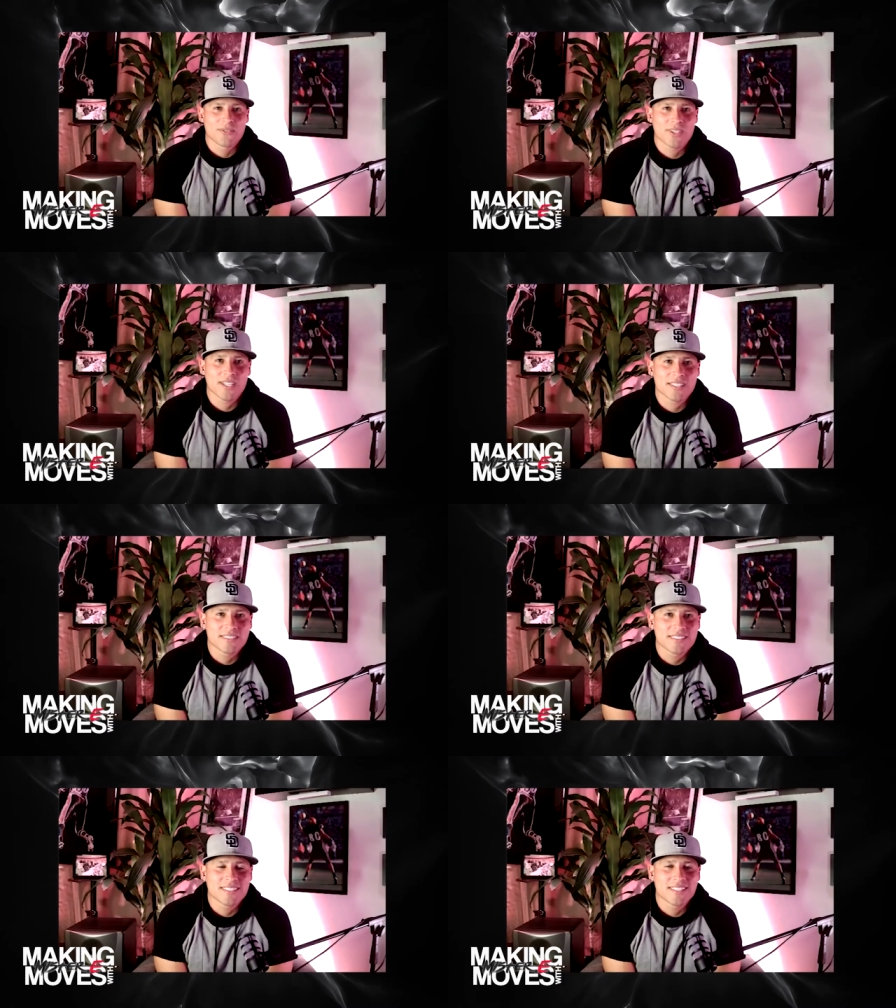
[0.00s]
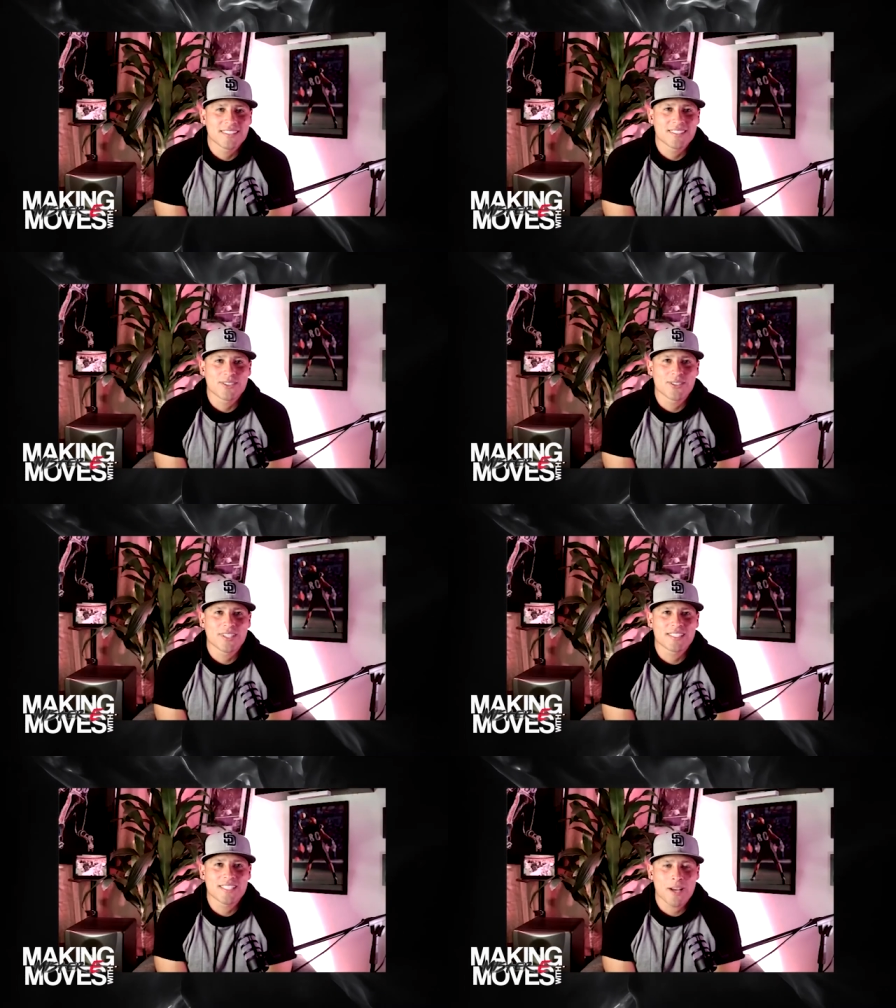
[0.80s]
well do a
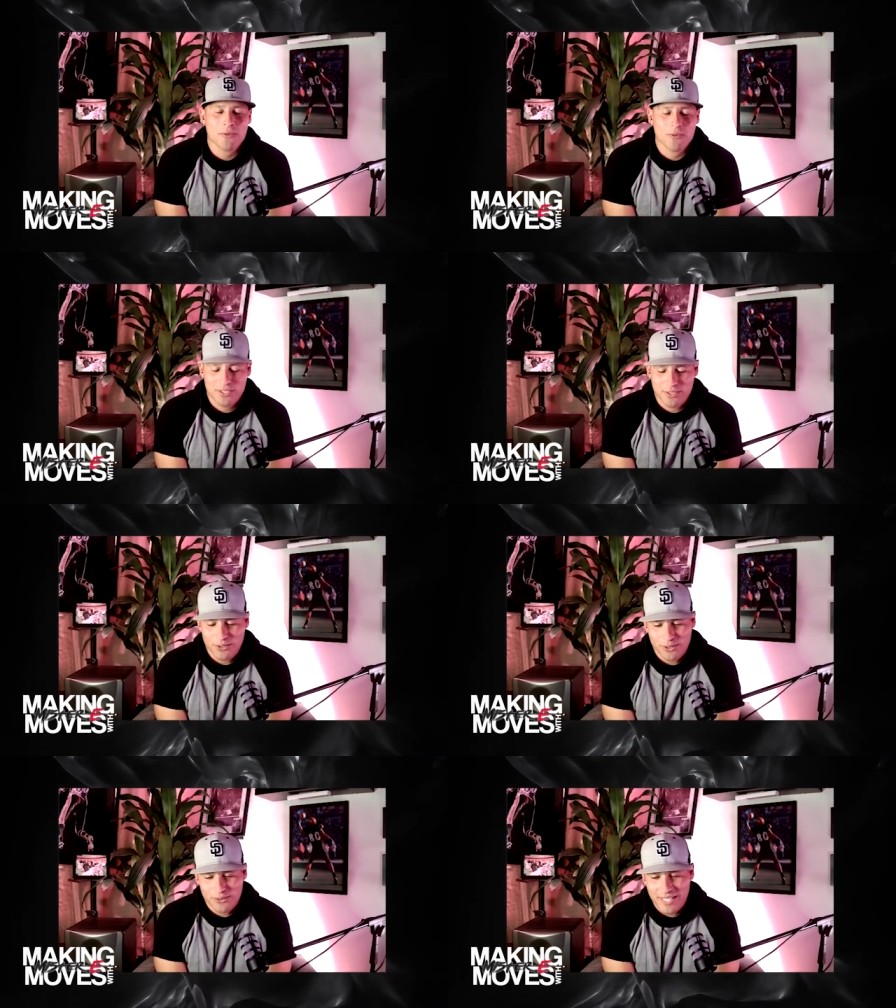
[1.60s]
good job of what you're doing